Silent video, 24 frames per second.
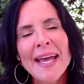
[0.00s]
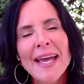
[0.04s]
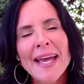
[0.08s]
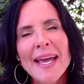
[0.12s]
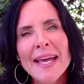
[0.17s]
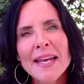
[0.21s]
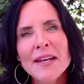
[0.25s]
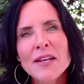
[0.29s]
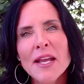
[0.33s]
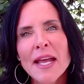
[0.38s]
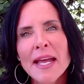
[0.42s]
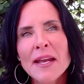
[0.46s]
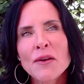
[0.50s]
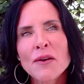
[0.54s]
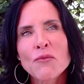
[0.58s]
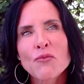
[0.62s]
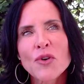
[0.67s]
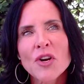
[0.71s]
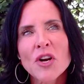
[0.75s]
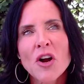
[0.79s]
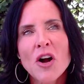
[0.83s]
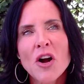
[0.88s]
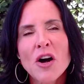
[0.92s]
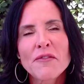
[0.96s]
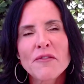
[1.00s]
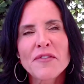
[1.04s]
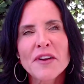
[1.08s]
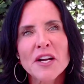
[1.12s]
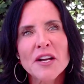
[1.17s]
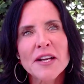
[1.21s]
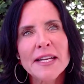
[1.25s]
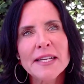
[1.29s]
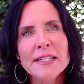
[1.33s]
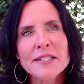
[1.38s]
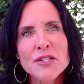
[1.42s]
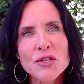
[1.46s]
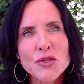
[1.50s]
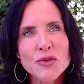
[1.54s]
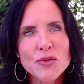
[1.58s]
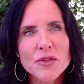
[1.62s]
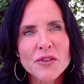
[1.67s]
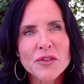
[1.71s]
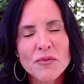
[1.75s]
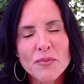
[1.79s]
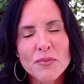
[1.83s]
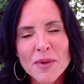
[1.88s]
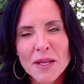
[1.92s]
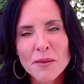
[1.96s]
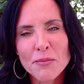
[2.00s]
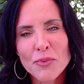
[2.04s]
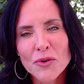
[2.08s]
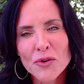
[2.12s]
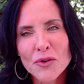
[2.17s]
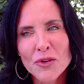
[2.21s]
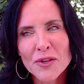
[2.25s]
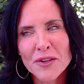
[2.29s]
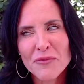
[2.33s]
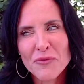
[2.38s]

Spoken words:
And we're all very intuitive people.